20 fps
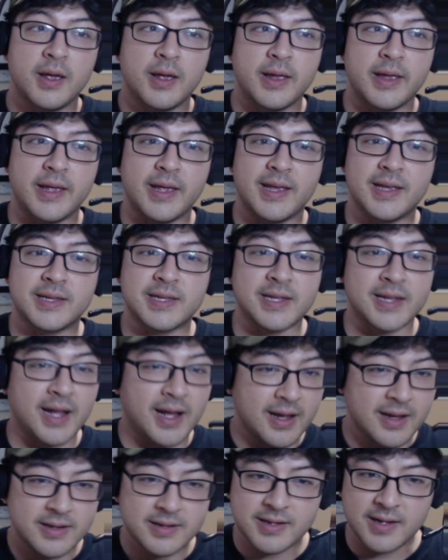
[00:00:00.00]
is
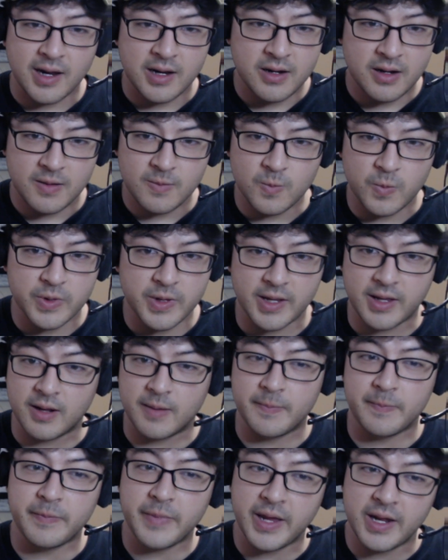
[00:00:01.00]
not sign up with like a
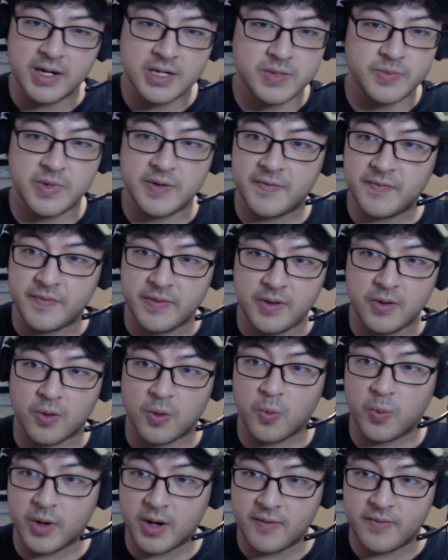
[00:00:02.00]
management fee or
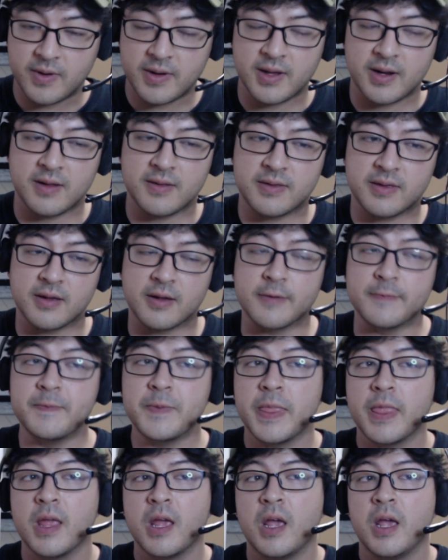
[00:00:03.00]
whatever kind of thing,
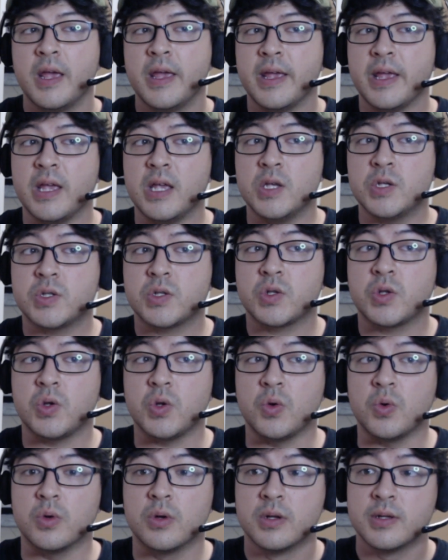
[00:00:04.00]
is
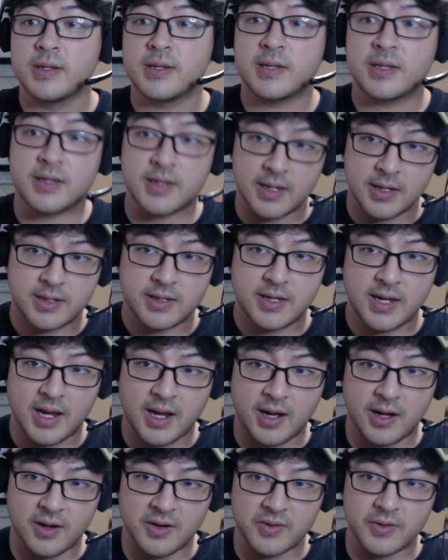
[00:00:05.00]
to sit
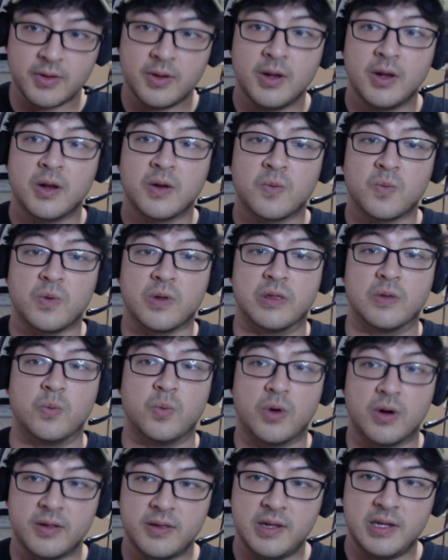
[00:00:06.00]
down with
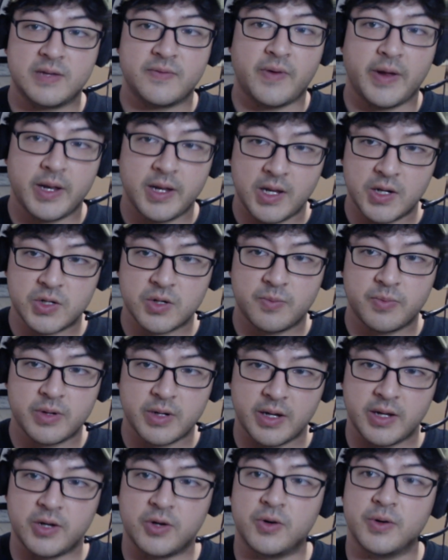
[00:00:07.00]
one of these financial
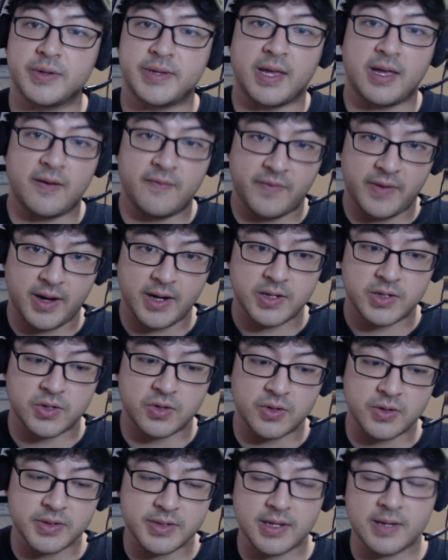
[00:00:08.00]
planners,
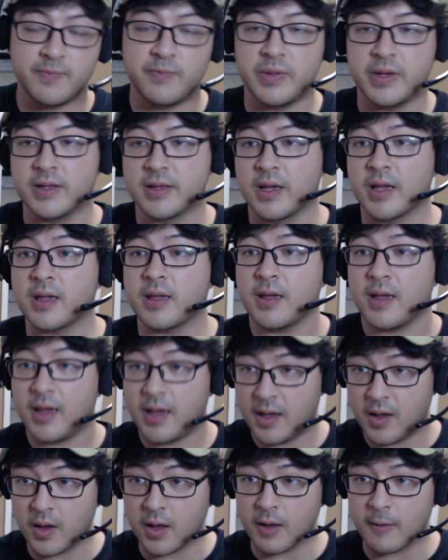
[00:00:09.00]
advisors, and be like,
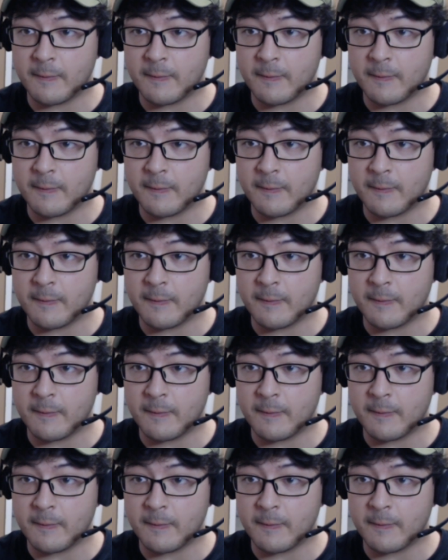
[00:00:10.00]
hey,